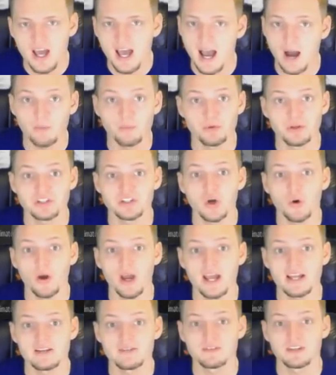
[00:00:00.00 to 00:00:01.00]
I wanted to go
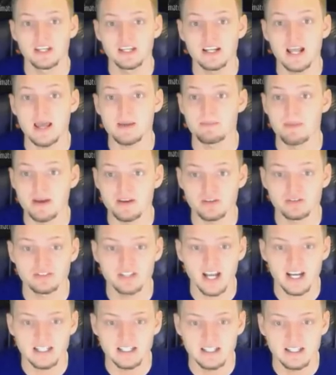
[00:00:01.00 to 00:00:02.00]
ahead and get a better
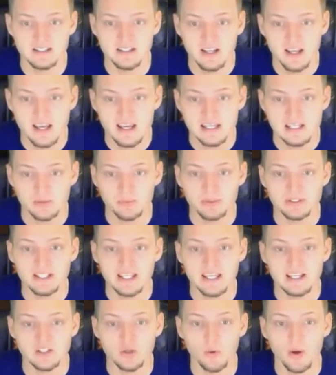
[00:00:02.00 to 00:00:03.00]
tight end and we
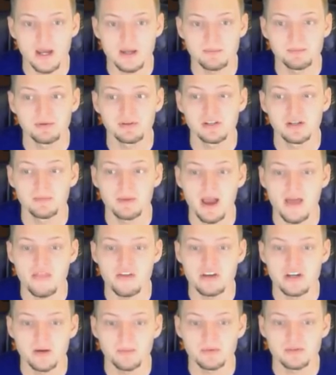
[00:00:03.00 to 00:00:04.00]
can go ahead and put him at
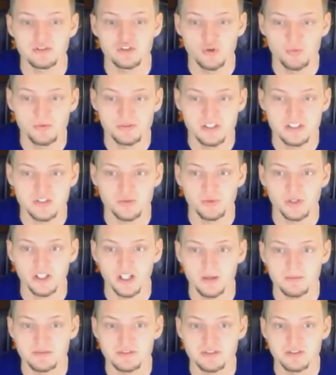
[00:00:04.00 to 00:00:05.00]
the number two position when
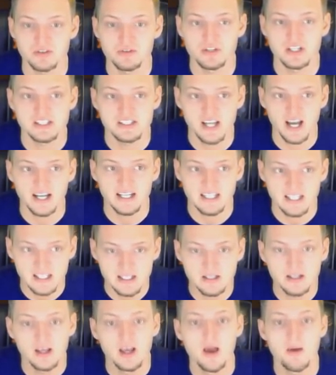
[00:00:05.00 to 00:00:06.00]
it comes to the tight
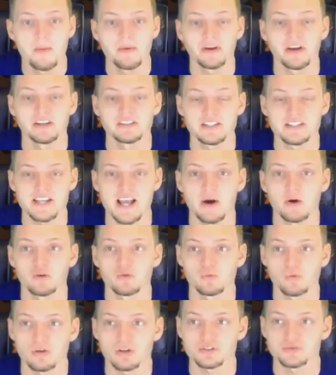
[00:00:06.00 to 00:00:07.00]
end because that's how
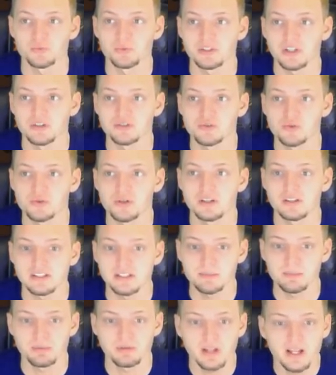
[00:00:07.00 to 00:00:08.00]
it works when we go to an
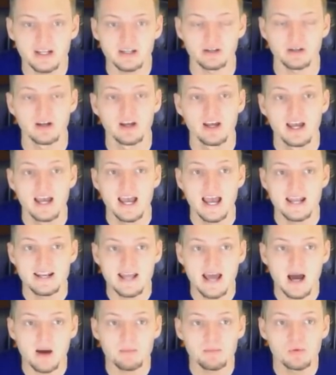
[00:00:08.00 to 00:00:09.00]
elite player. And
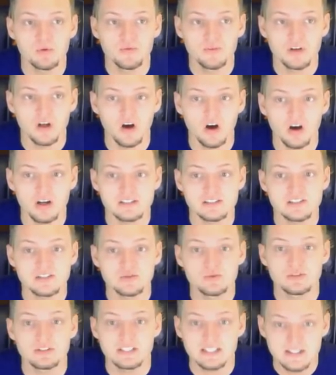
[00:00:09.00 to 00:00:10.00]
now moving on
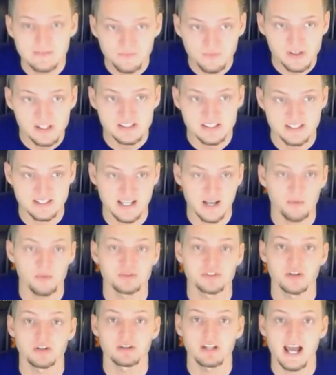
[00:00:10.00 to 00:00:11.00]
to defense as that
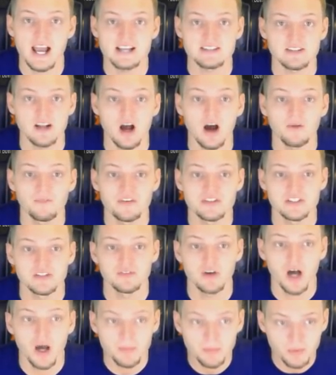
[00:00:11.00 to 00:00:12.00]
was our last
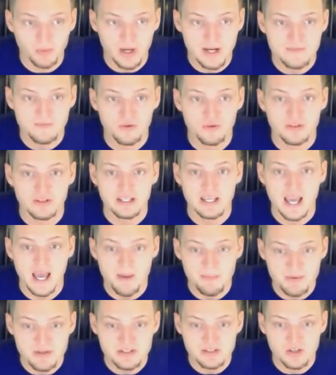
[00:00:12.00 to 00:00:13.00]
offensive upgrade for the
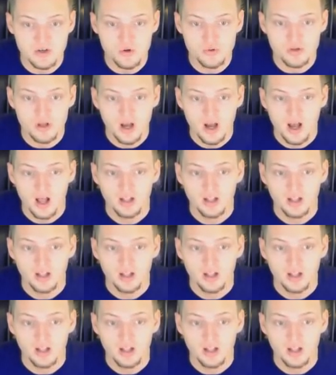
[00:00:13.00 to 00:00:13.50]
episode.